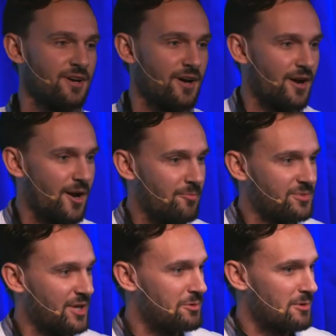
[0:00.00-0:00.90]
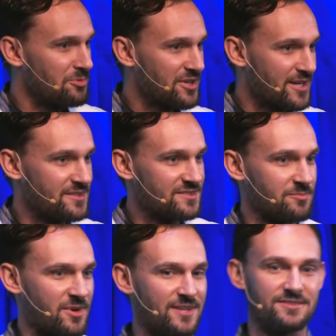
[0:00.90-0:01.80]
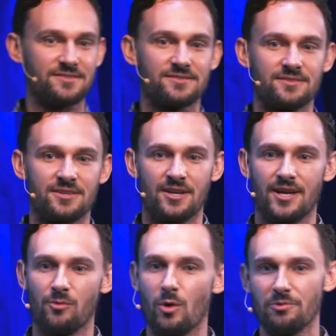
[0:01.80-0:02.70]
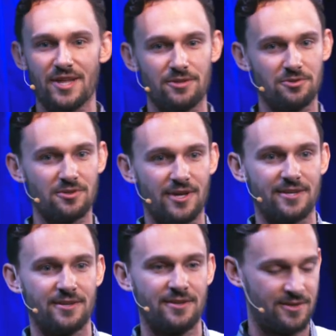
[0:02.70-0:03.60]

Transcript: Can we replicate these semantics? And what would that look like?